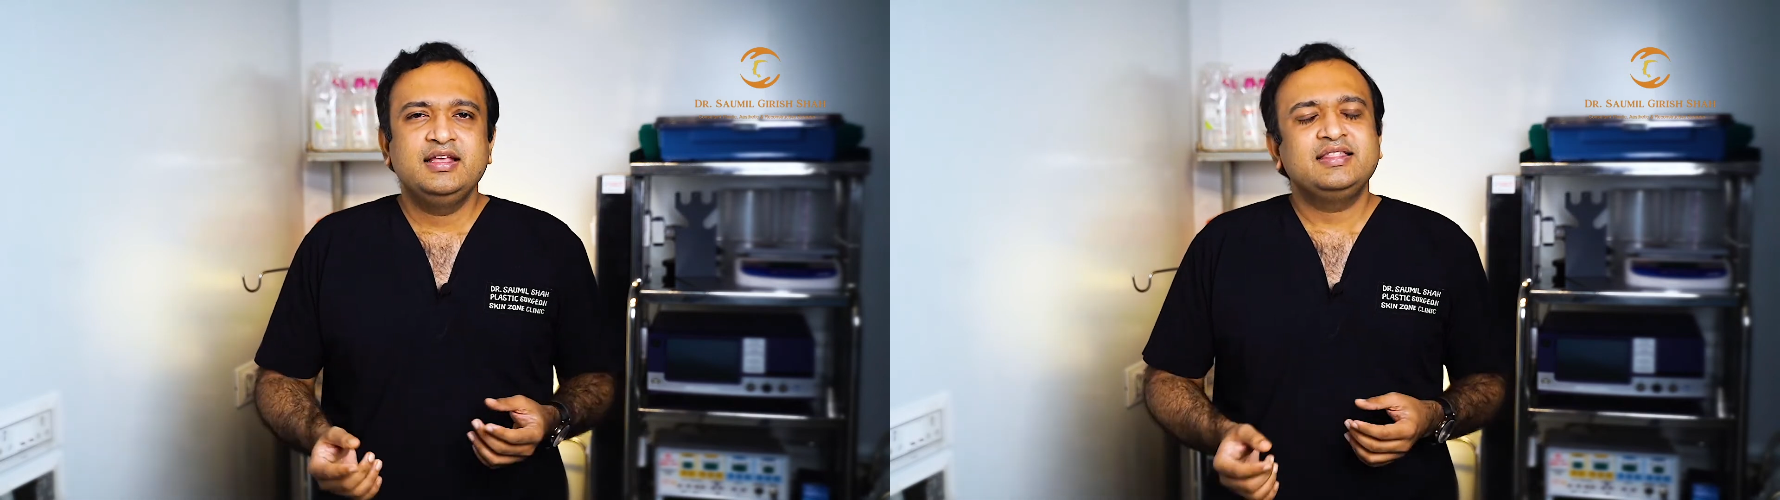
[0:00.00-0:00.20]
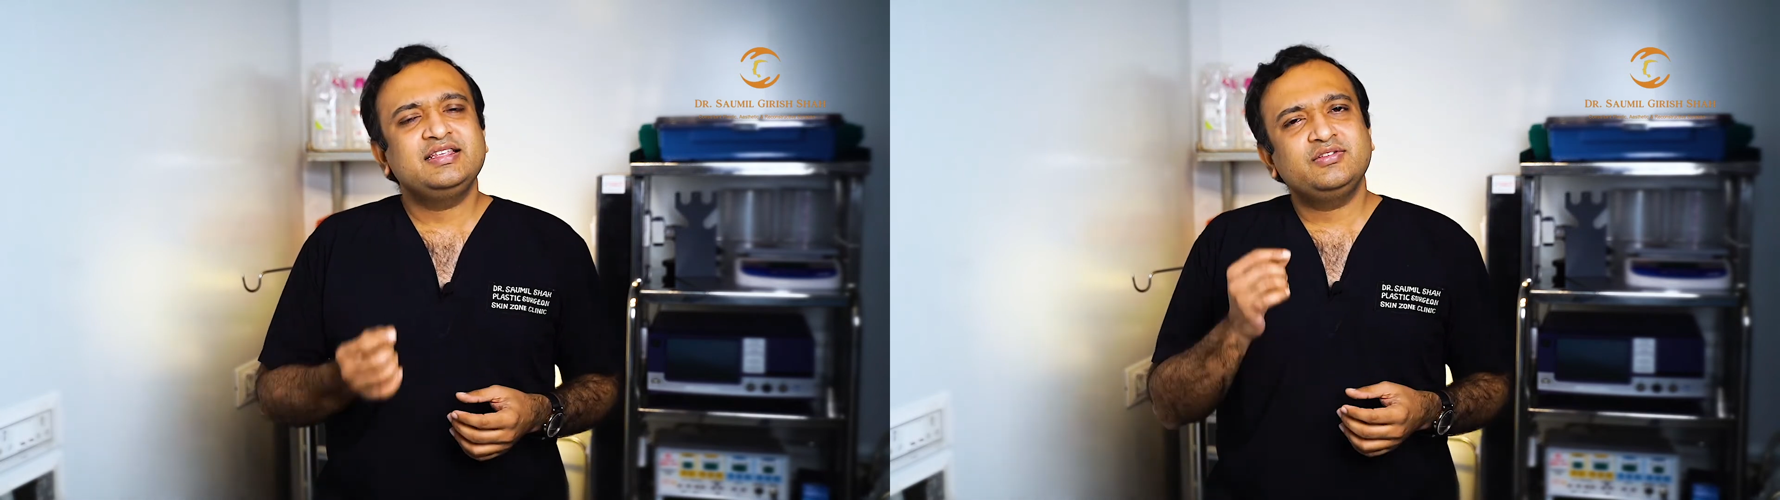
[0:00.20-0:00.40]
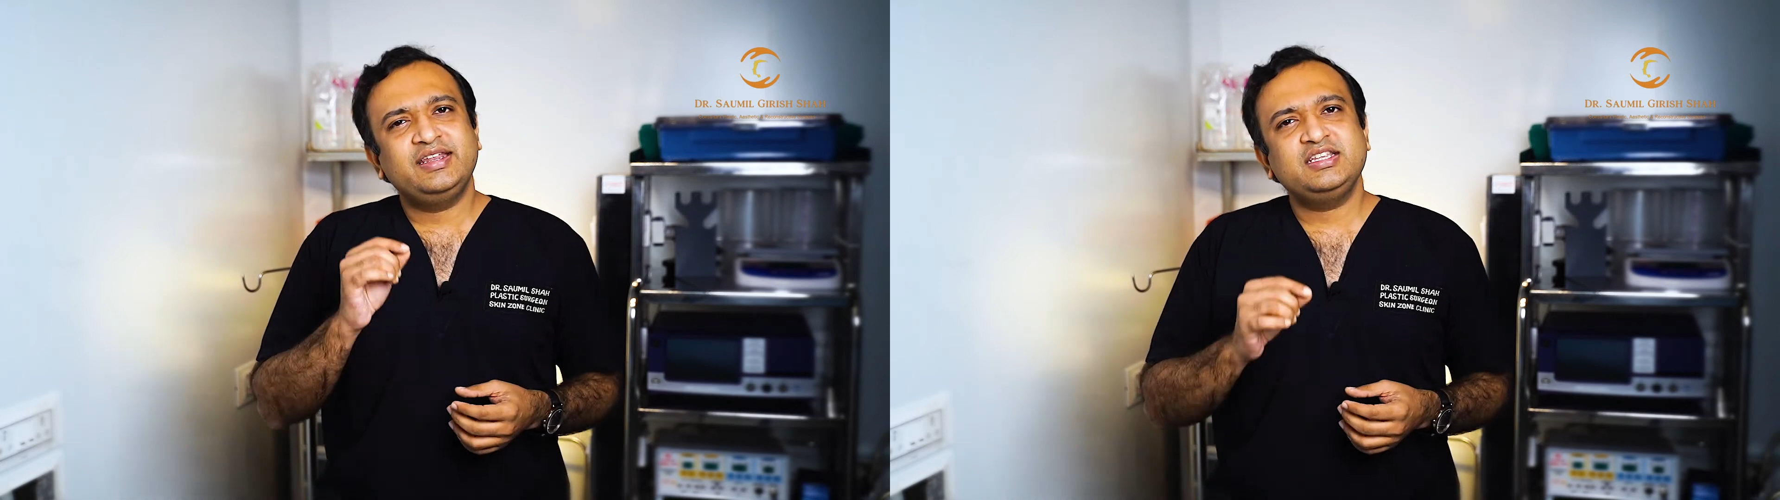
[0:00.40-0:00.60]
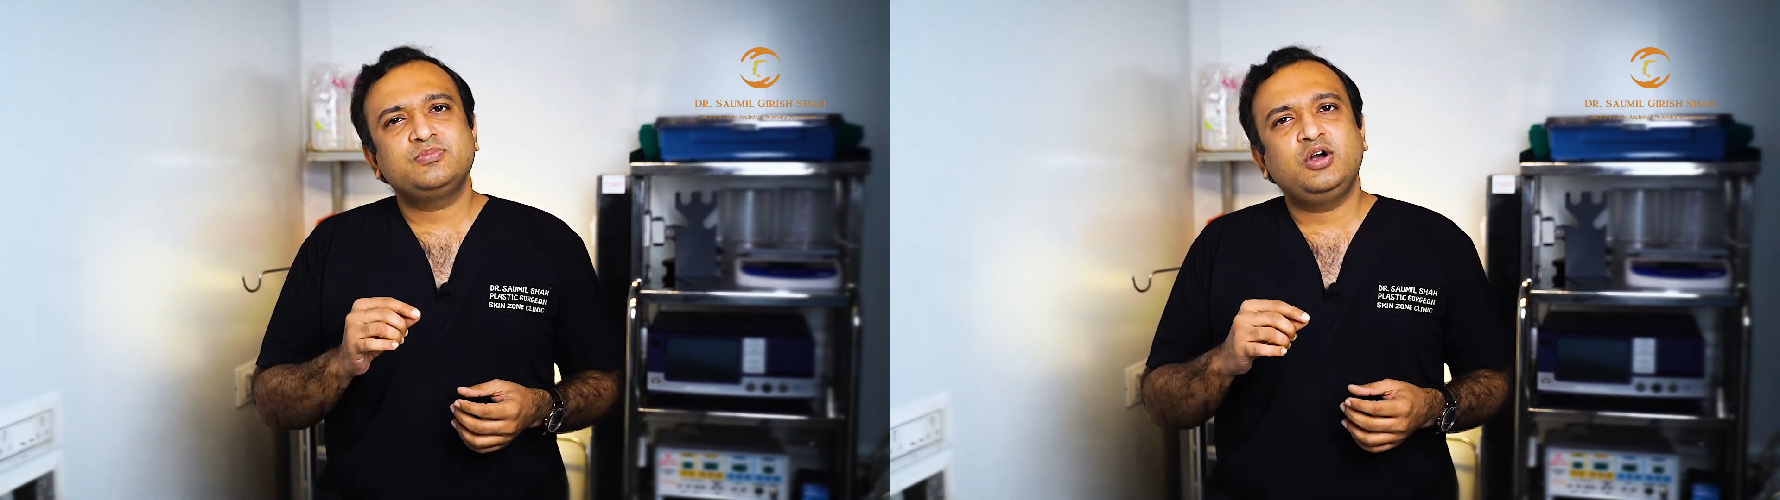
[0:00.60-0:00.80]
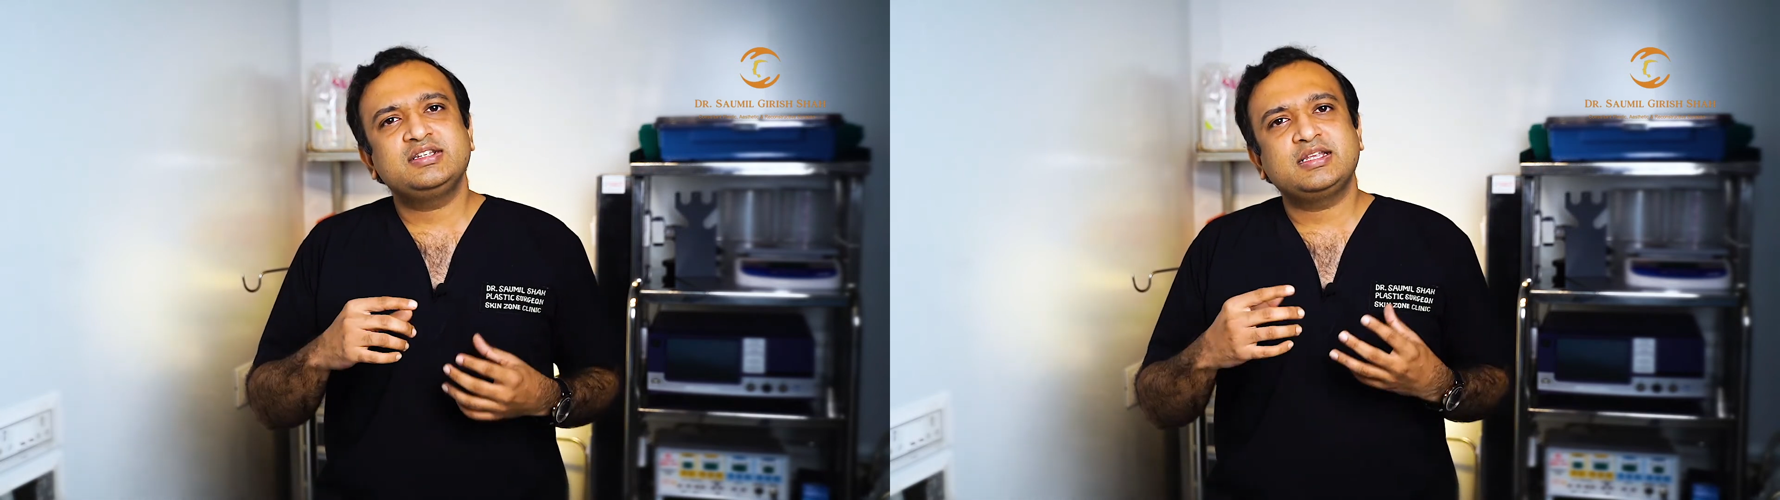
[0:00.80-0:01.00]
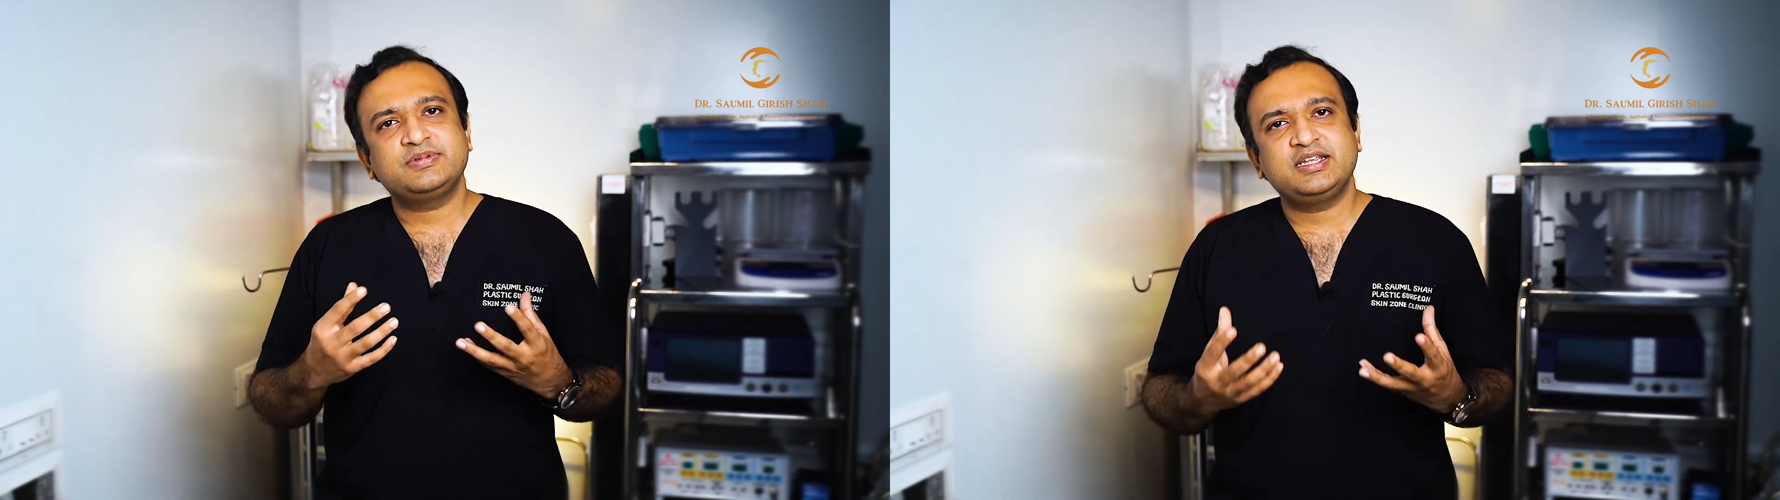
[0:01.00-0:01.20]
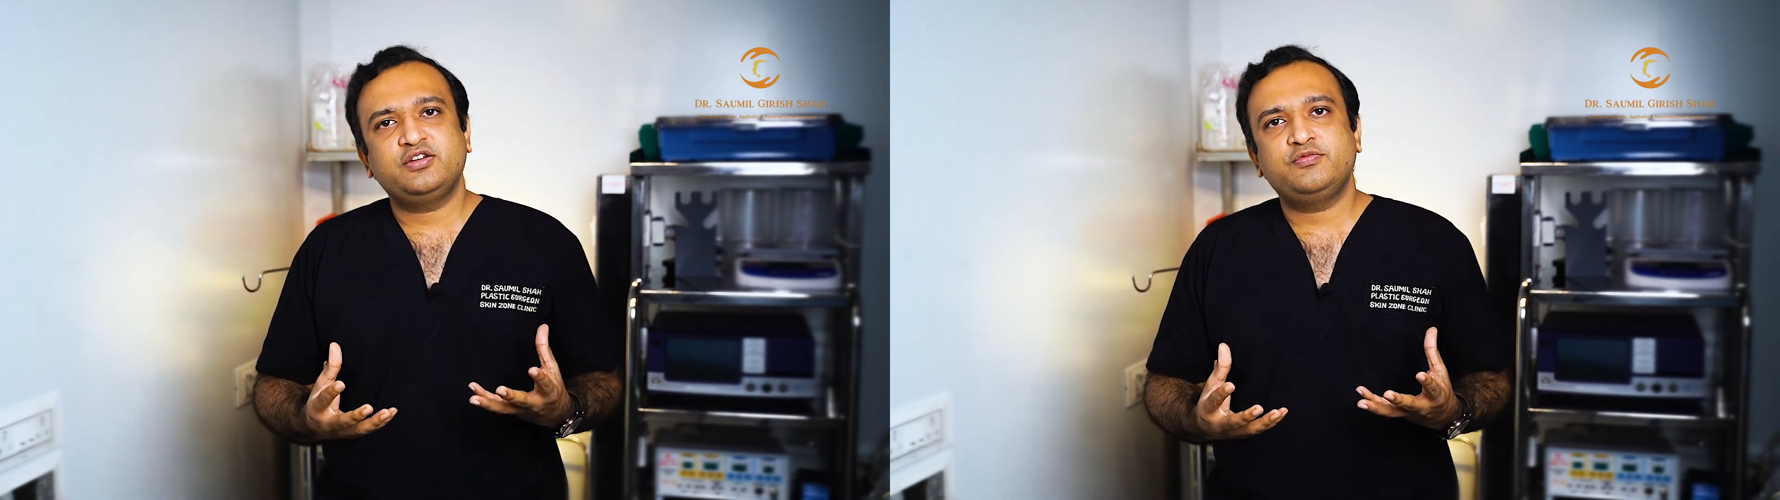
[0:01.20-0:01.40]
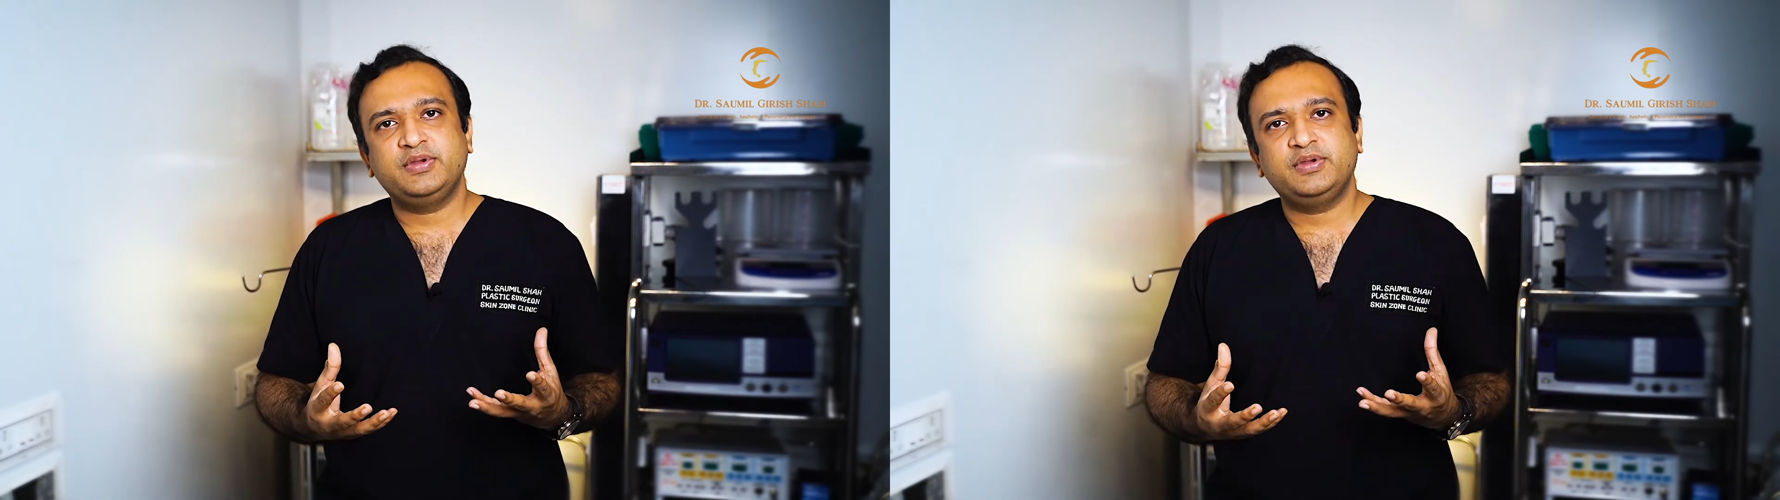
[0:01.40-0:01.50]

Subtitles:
There is a very small subset of